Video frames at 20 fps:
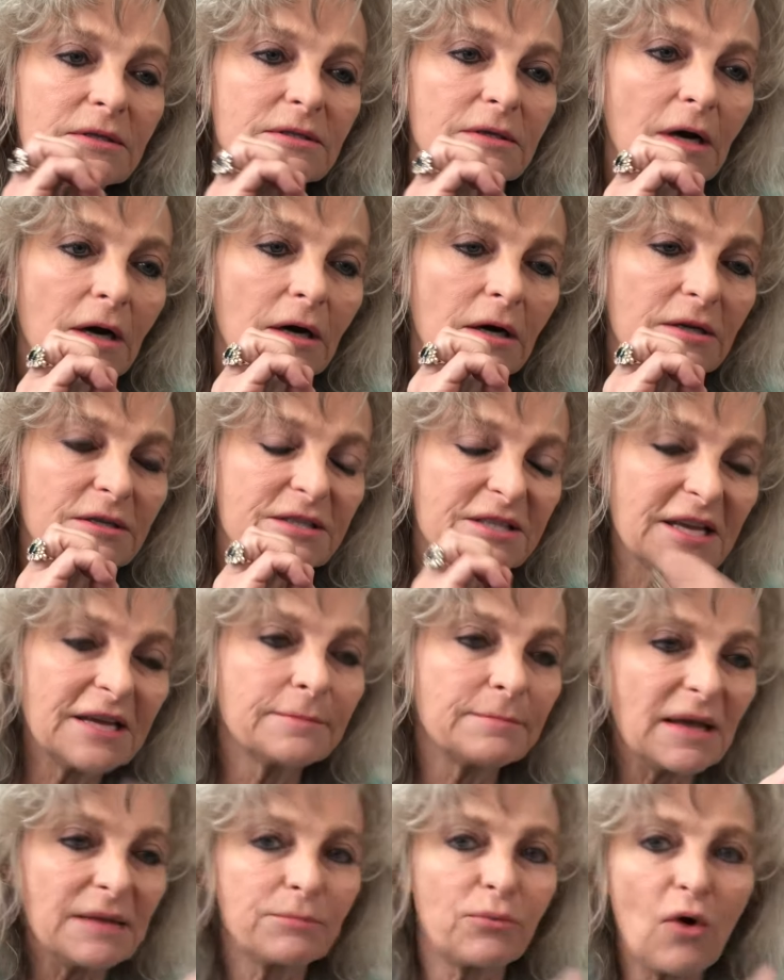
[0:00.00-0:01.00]
uh, send
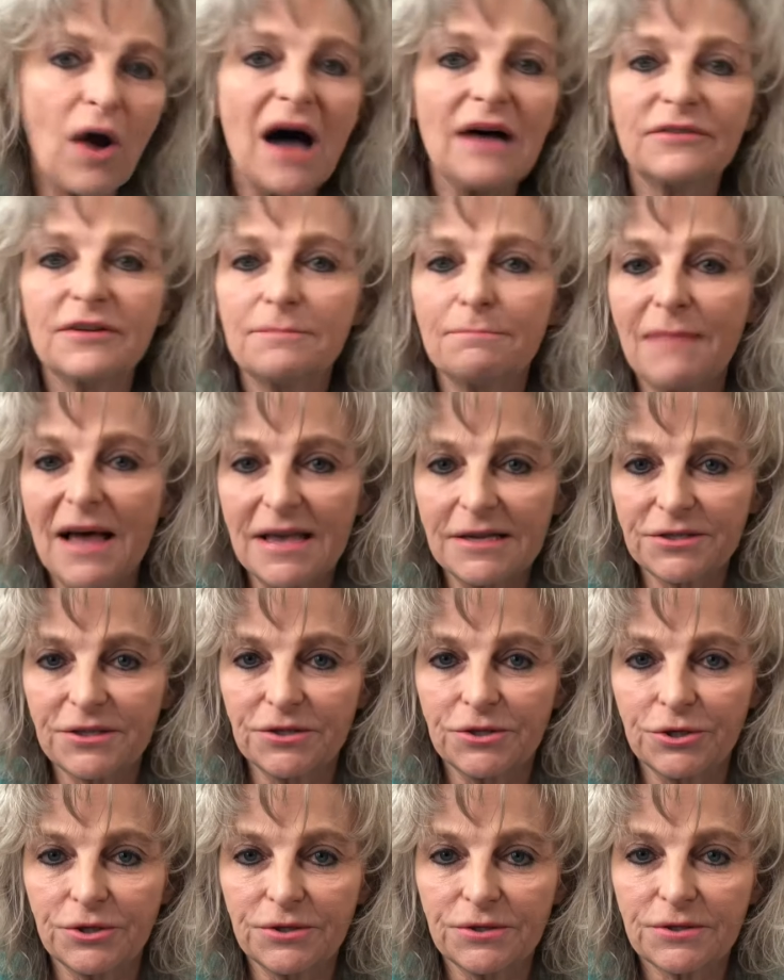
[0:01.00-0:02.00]
me private
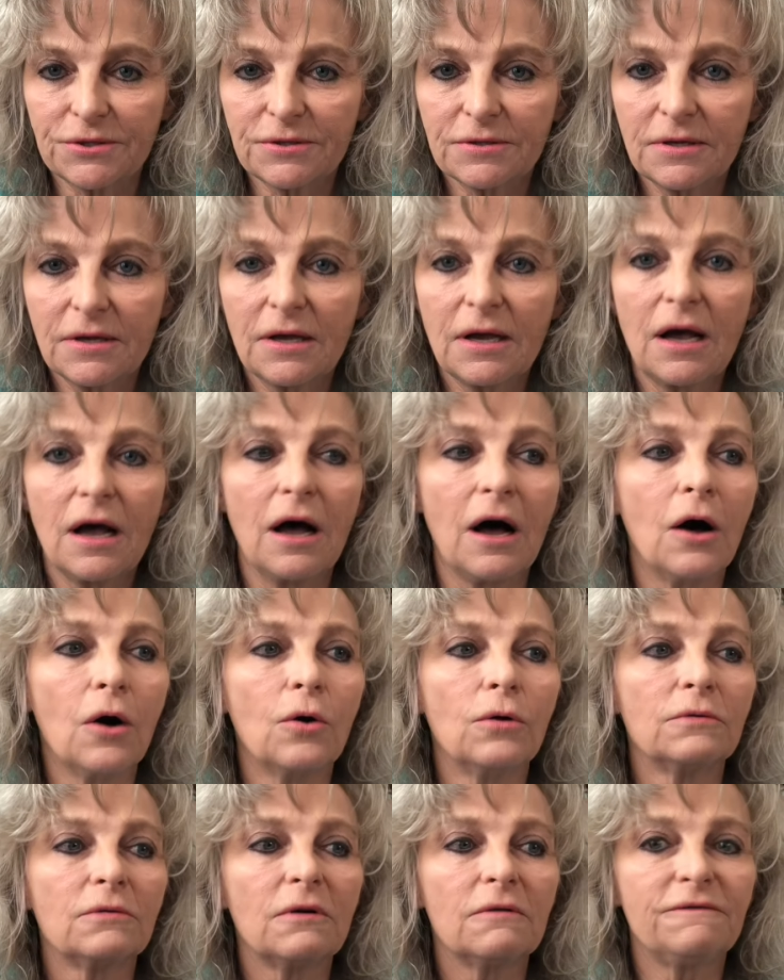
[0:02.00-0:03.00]
messages
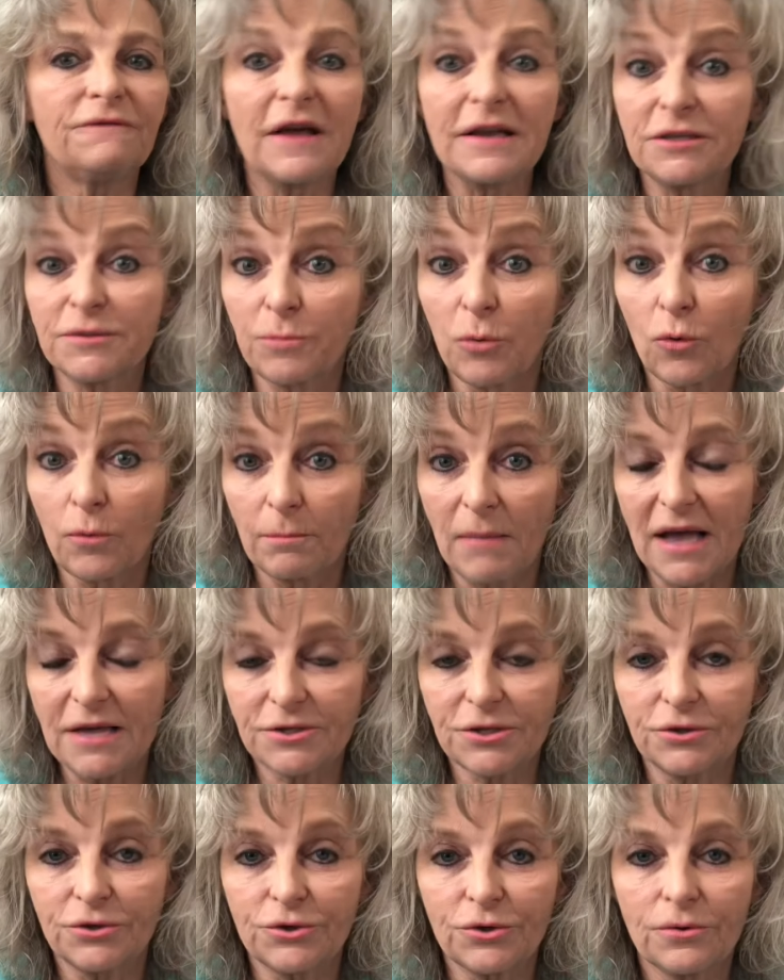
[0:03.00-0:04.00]
on Facebook
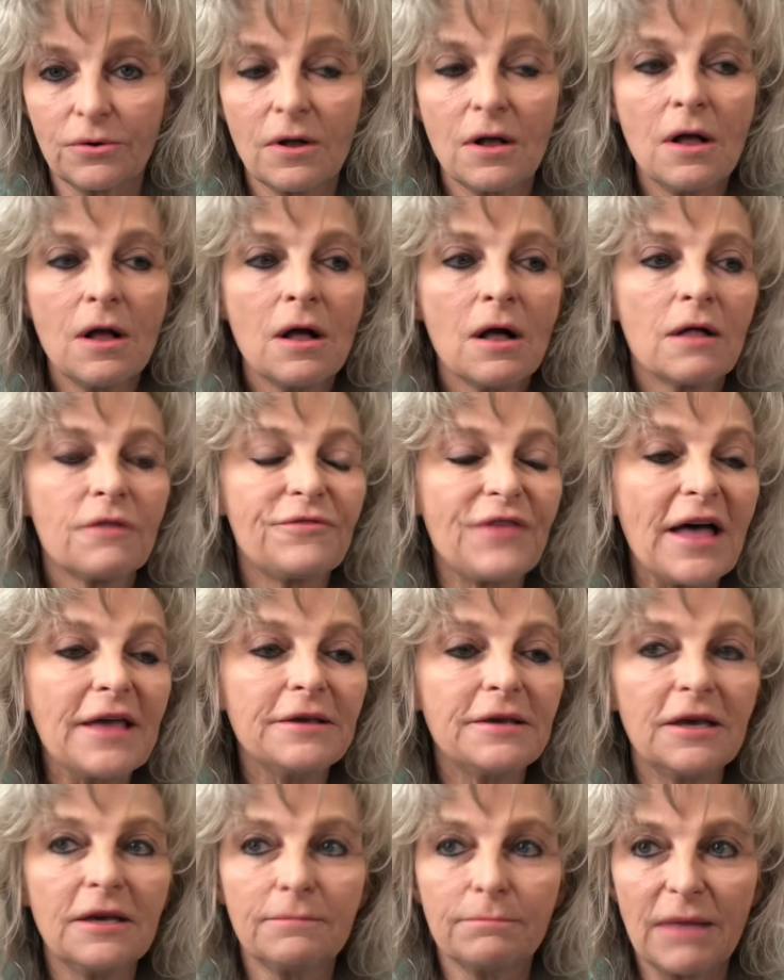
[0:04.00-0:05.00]
Messenger
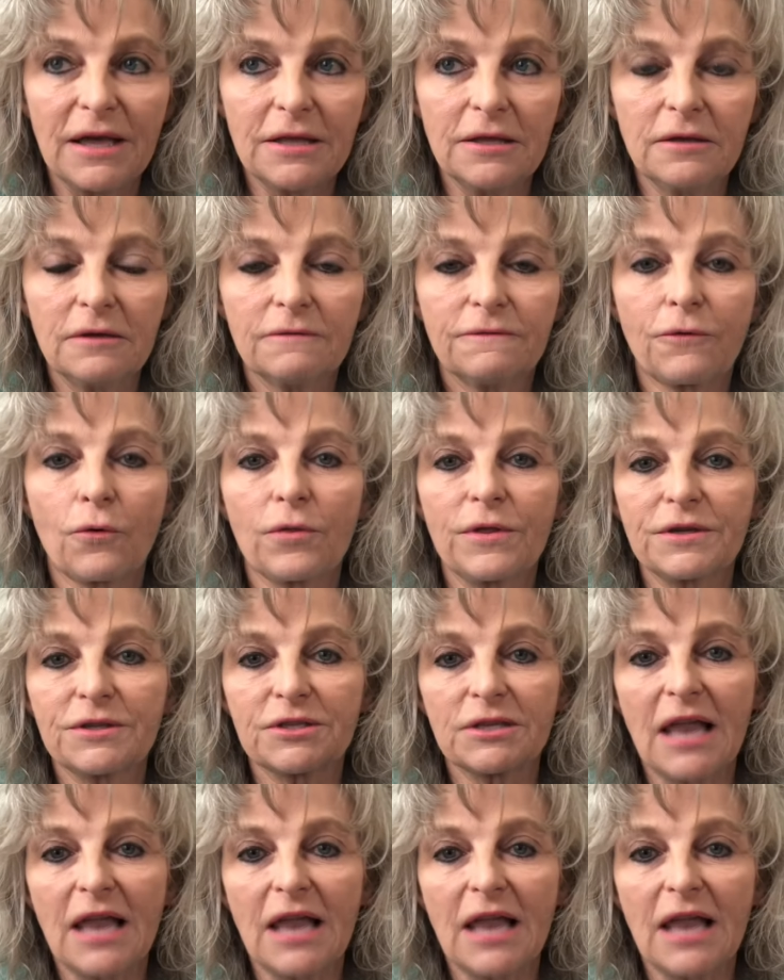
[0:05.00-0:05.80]
thanking me for this